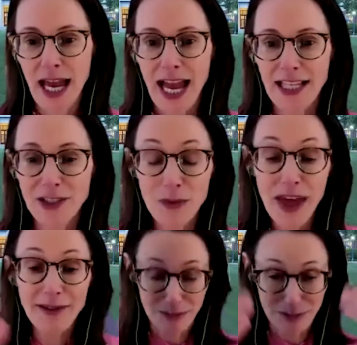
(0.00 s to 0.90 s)
And so
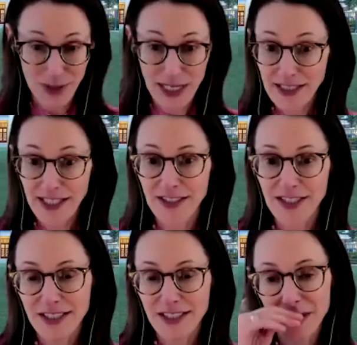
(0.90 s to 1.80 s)
that brings us
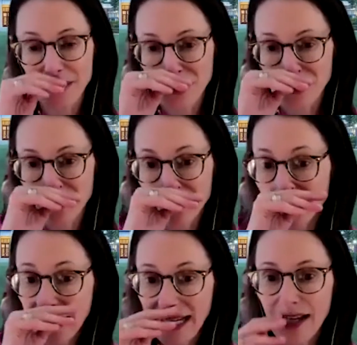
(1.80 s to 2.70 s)
to Section
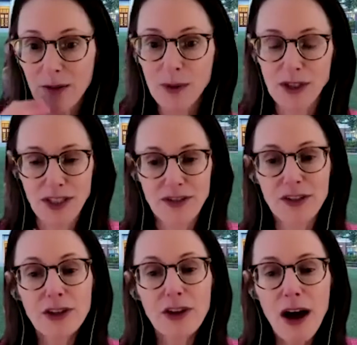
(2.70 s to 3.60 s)
230, which is the
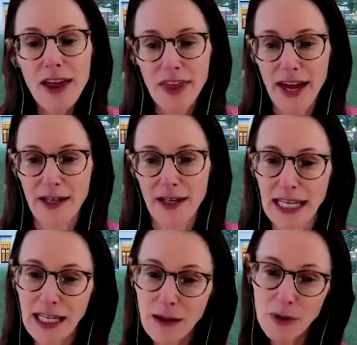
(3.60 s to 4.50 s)
law that
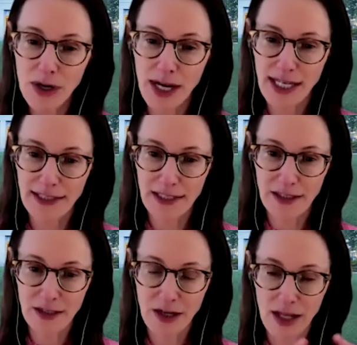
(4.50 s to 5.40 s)
immunizes
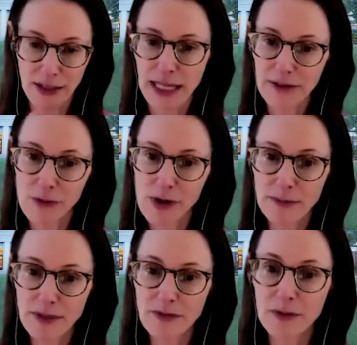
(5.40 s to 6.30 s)
online
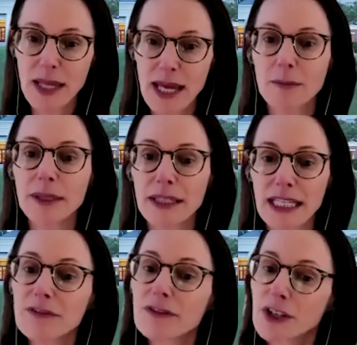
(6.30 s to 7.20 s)
platforms from
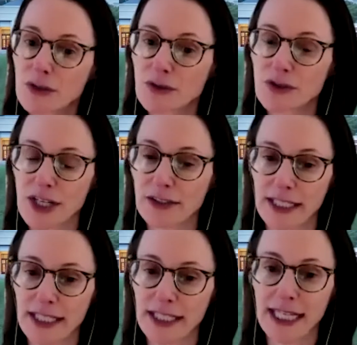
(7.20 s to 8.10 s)
liability for
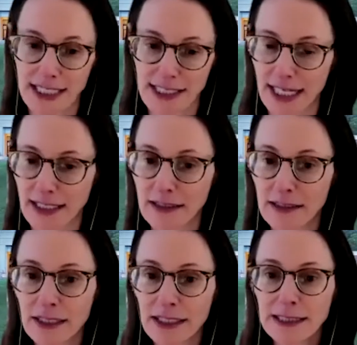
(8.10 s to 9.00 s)
user-generated content.
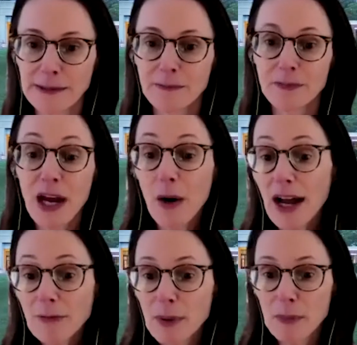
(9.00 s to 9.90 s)
Now,
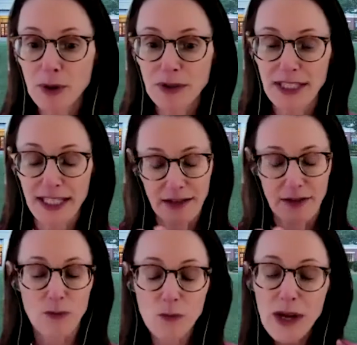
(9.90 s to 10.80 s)
I've proposed that
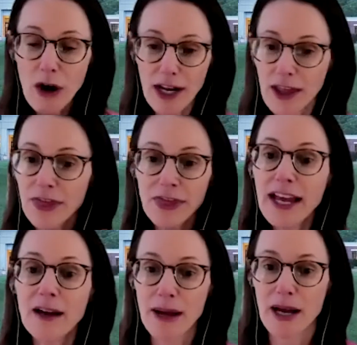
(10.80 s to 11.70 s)
we ought to
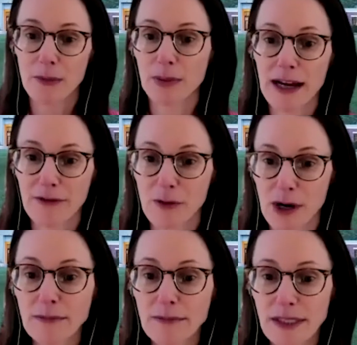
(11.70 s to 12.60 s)
think about
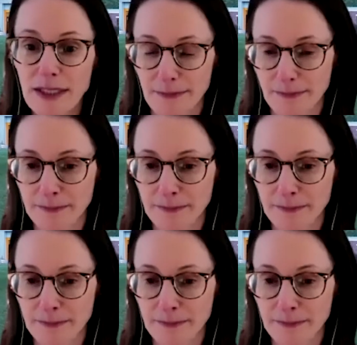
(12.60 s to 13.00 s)
platforms